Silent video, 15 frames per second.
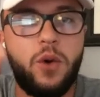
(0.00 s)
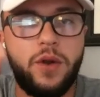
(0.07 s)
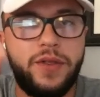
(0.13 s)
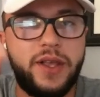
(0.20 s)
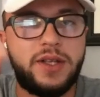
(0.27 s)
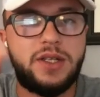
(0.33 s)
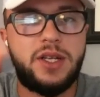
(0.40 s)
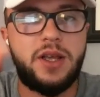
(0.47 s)

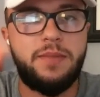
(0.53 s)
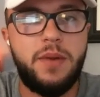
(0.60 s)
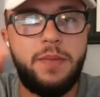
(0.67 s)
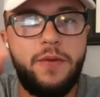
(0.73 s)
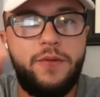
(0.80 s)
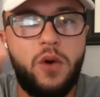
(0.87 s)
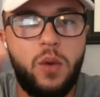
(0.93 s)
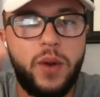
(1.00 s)
for this team.
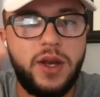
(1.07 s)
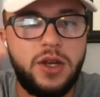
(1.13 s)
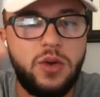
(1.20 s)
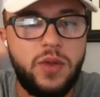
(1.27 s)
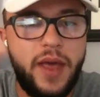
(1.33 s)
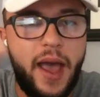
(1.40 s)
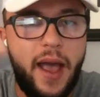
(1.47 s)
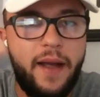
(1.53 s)
But before we
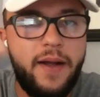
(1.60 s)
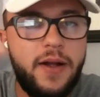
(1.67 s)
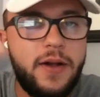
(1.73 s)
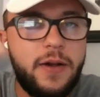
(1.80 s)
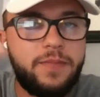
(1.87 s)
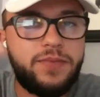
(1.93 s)
do that,